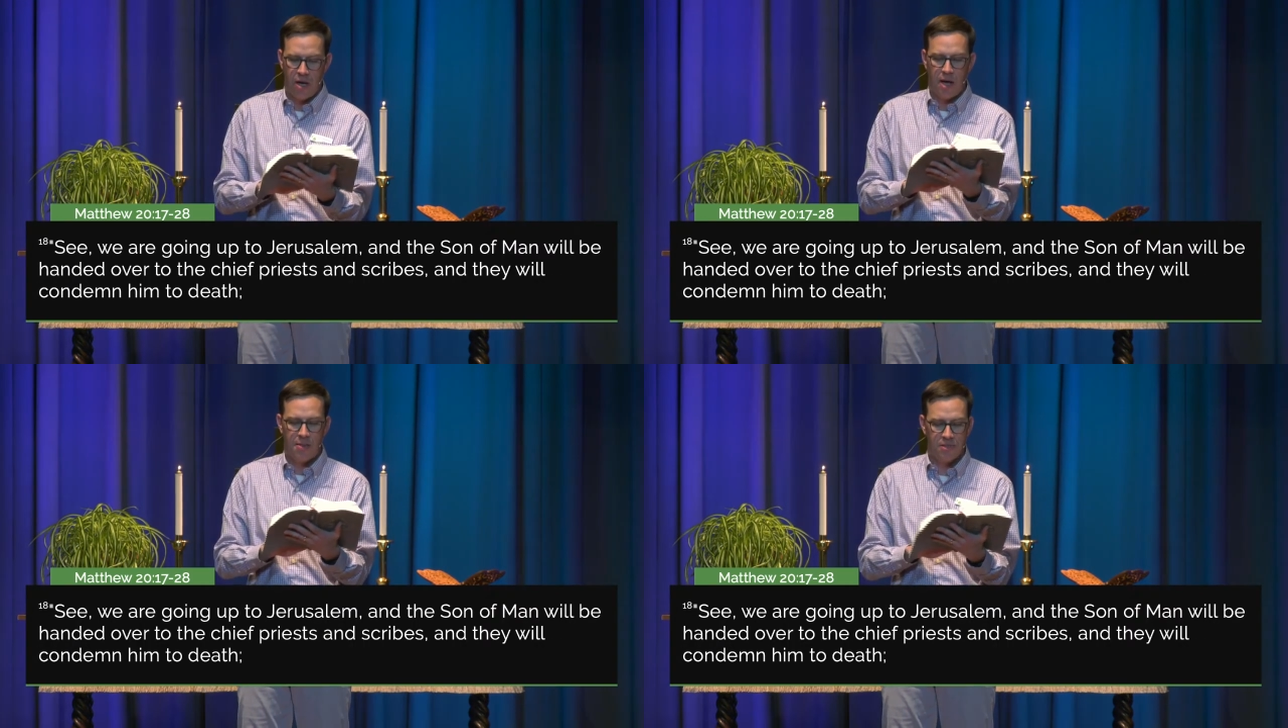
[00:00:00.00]

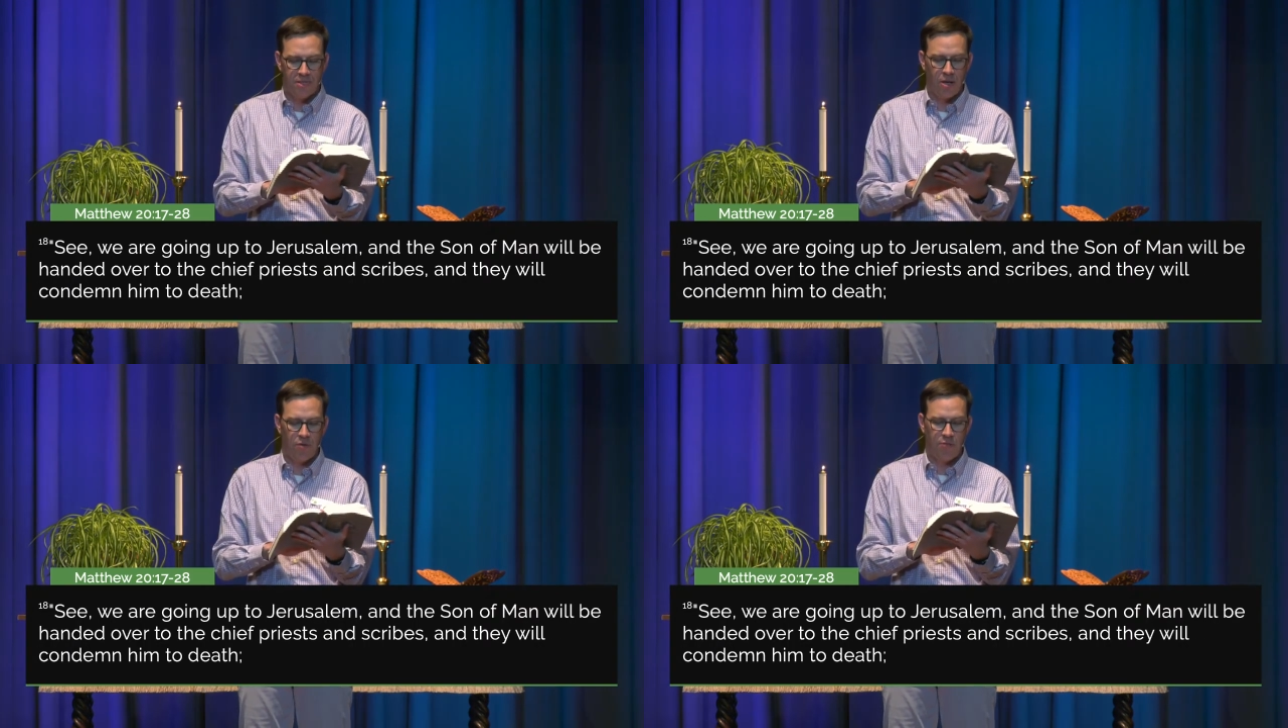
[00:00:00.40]
and the
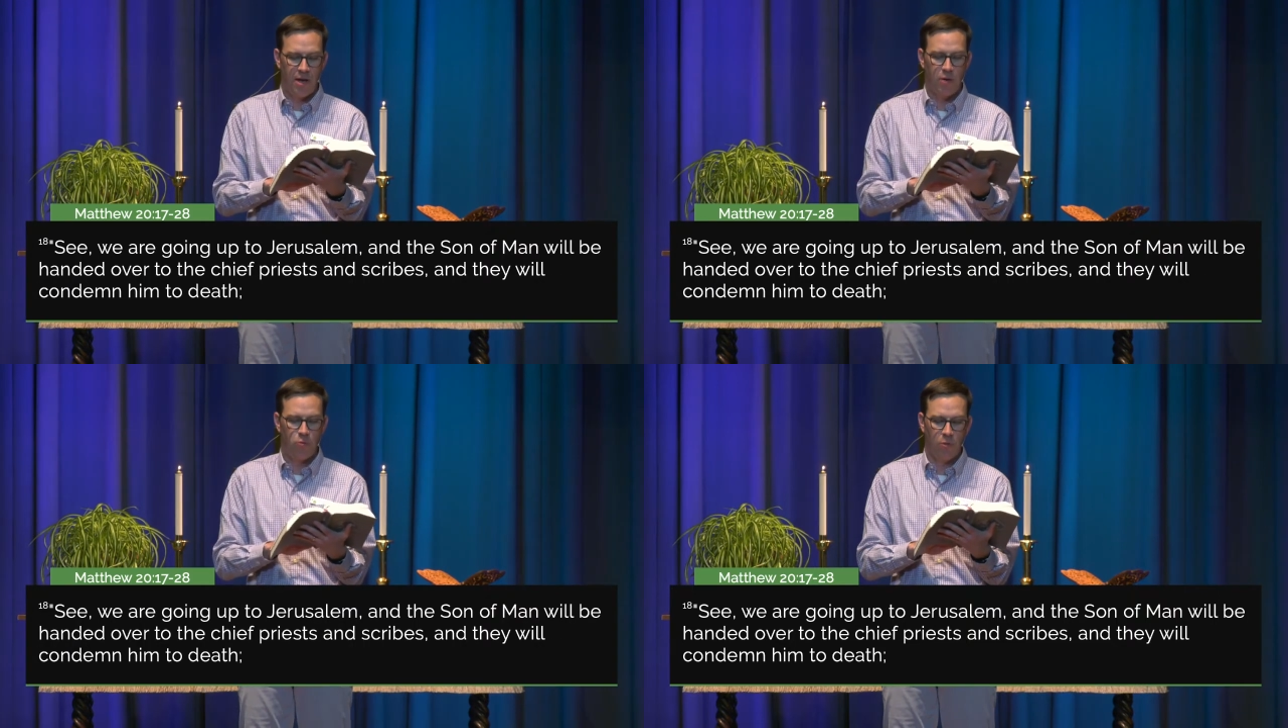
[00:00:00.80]
Son of
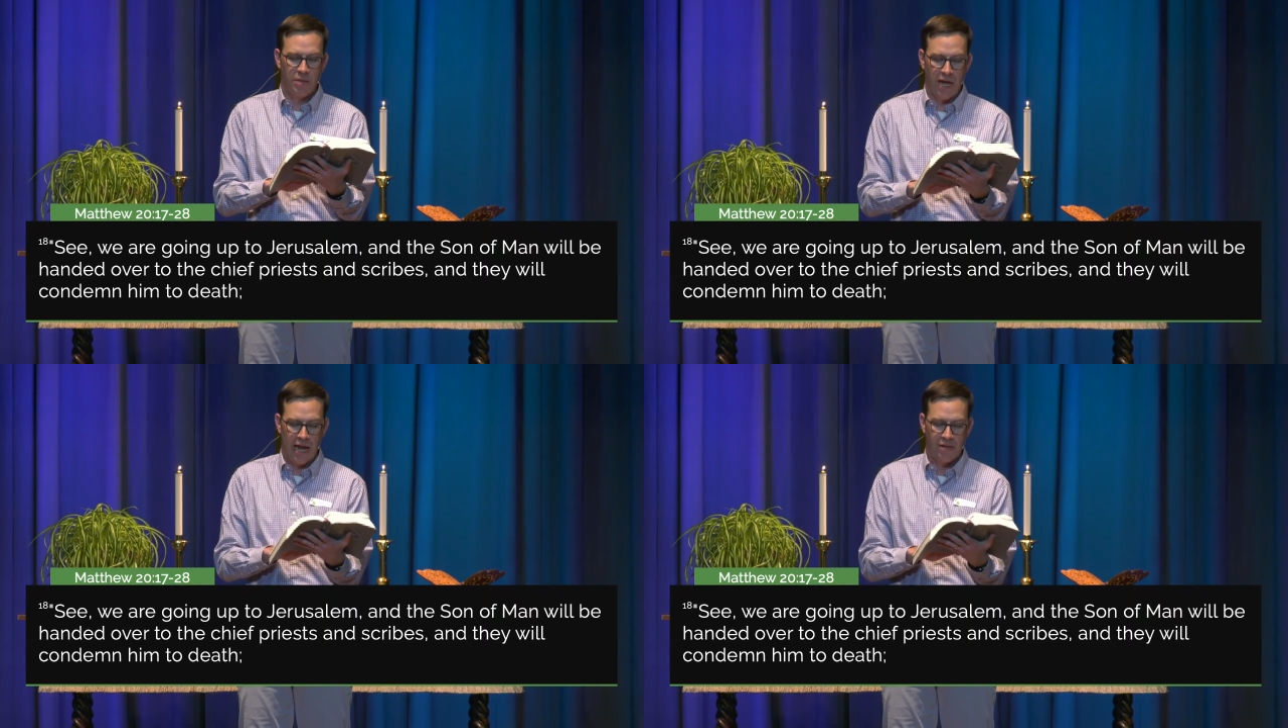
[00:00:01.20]
Man will be
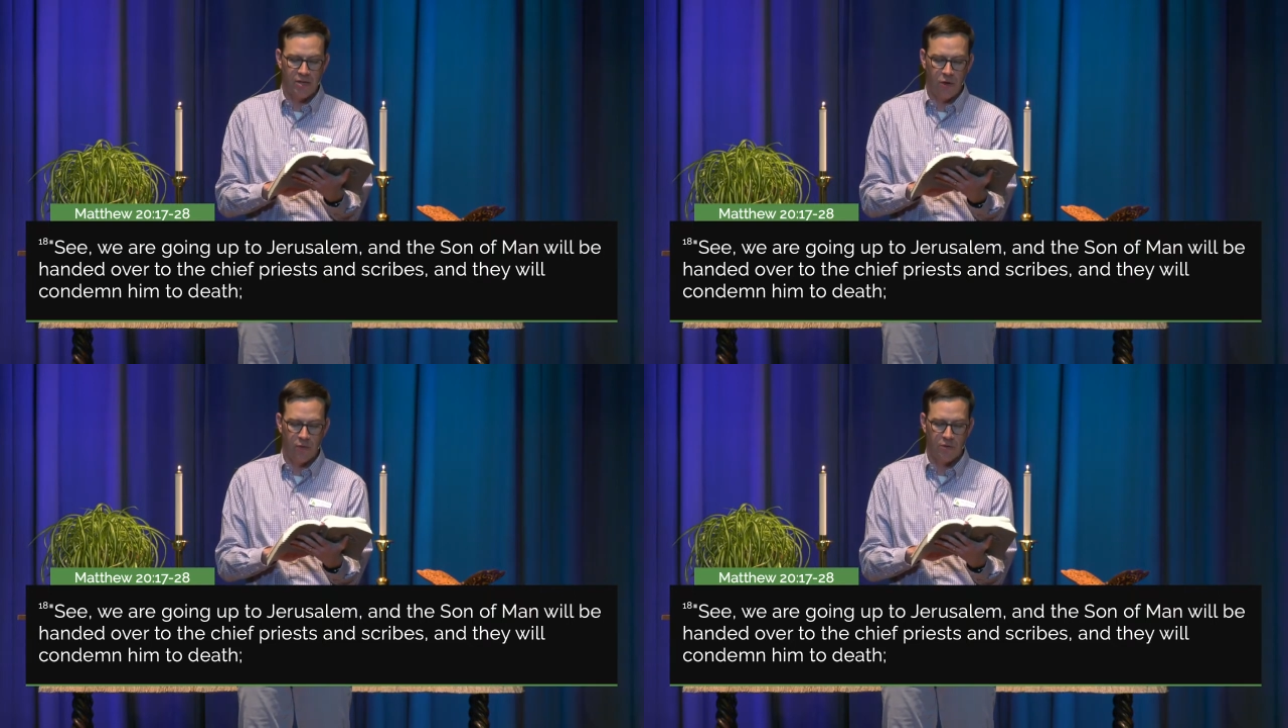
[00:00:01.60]
handed
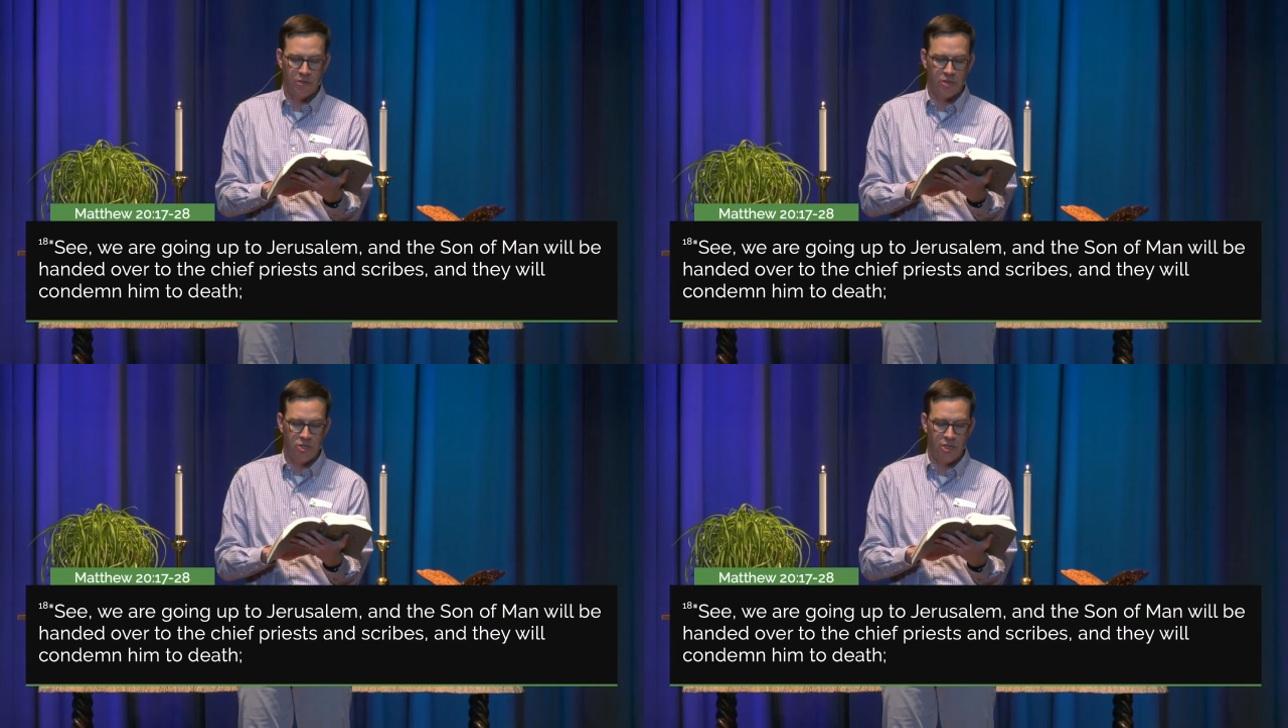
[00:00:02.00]
over to
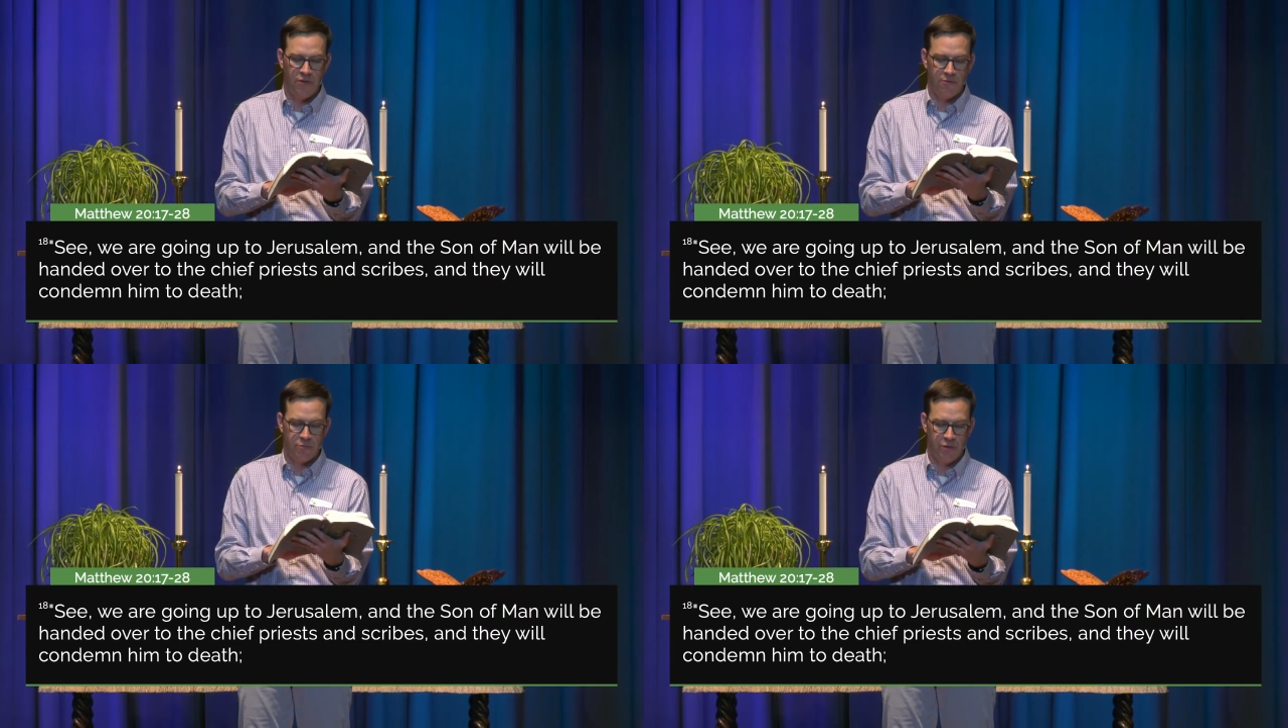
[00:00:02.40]
the
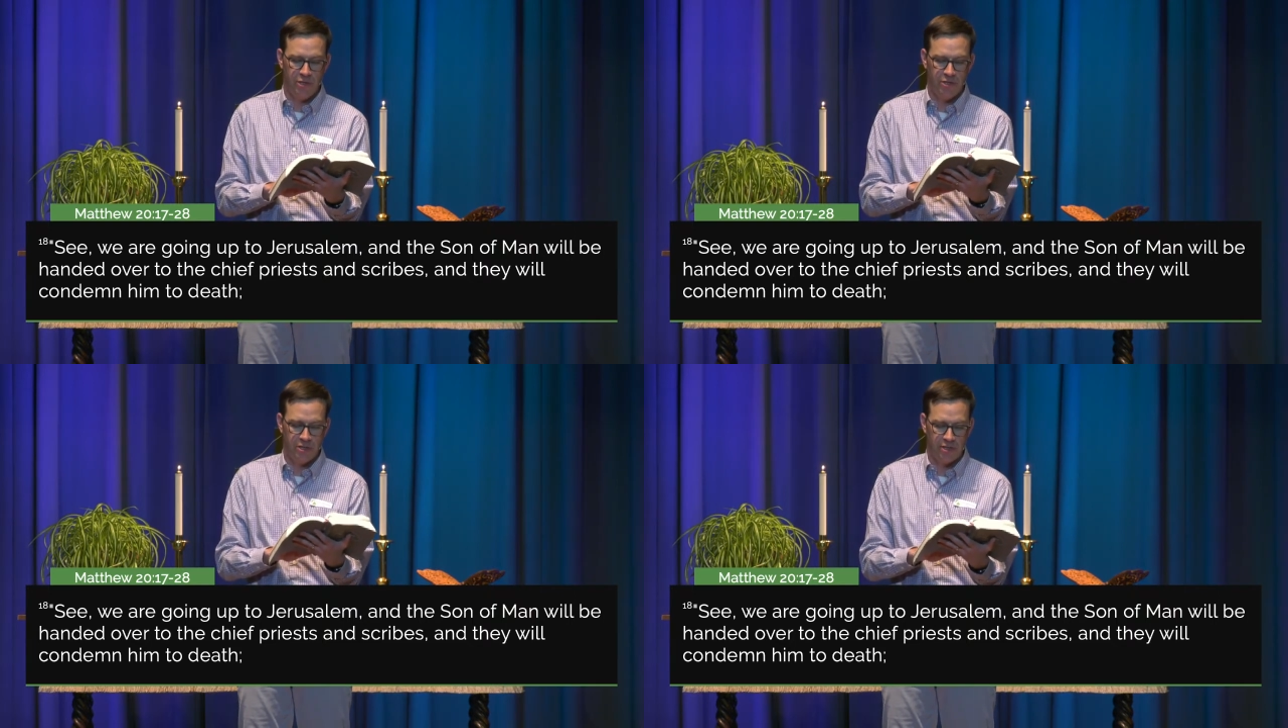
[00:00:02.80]
chief
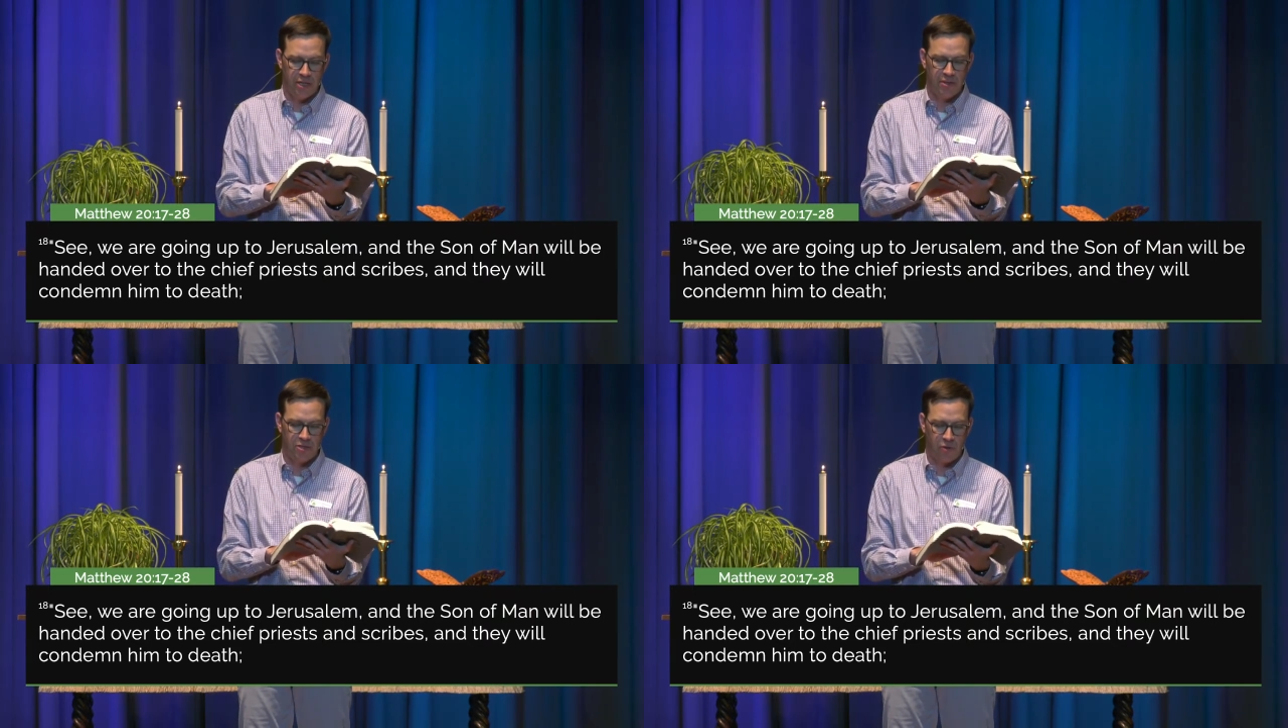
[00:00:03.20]
priests and
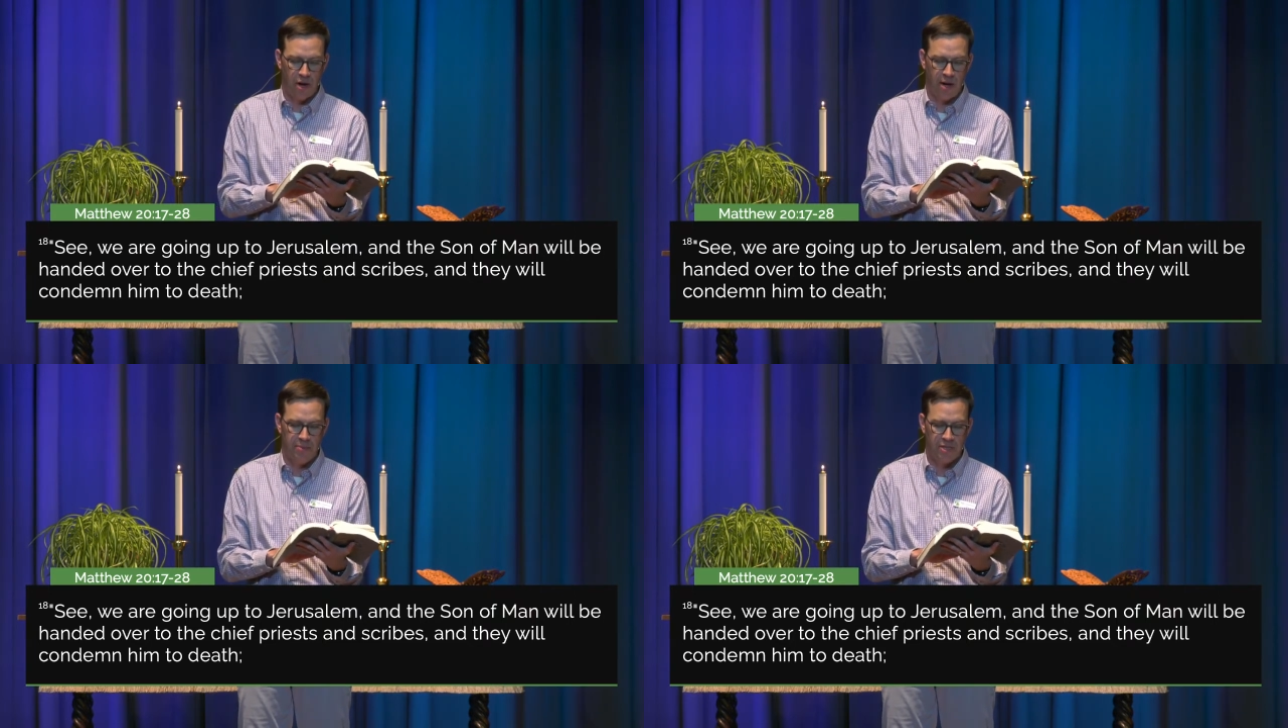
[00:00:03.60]
the
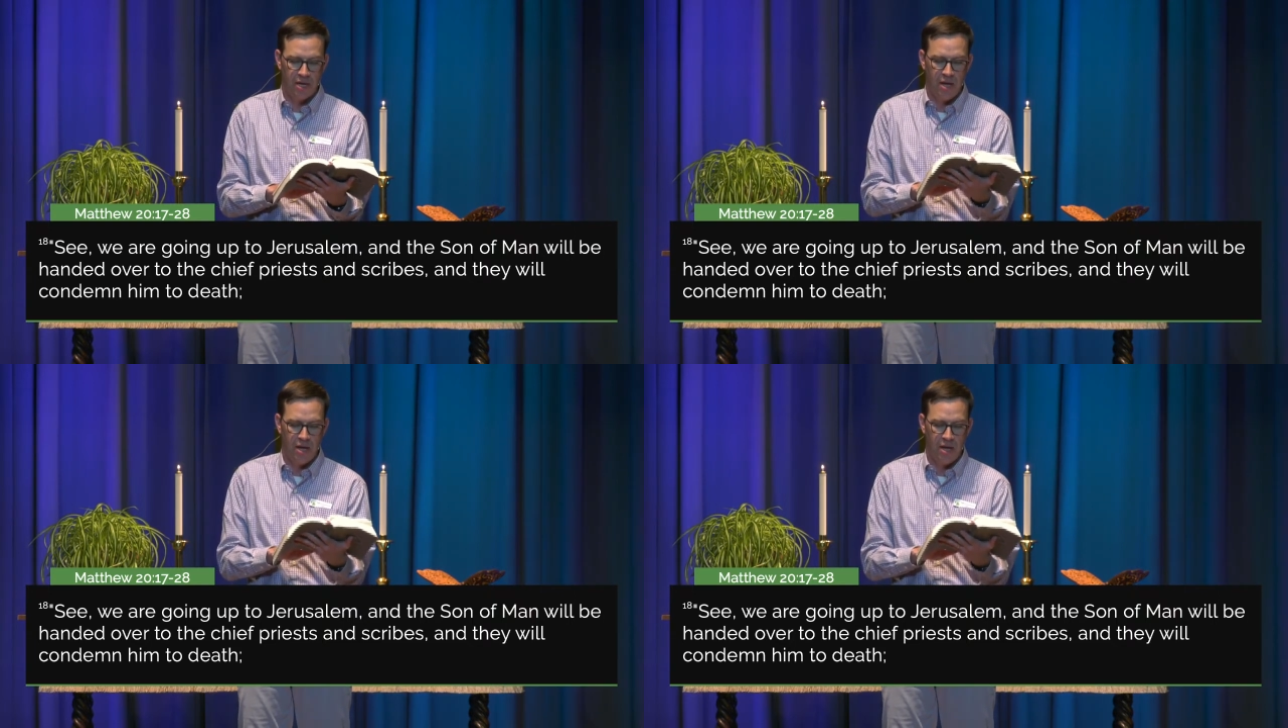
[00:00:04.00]
scribes,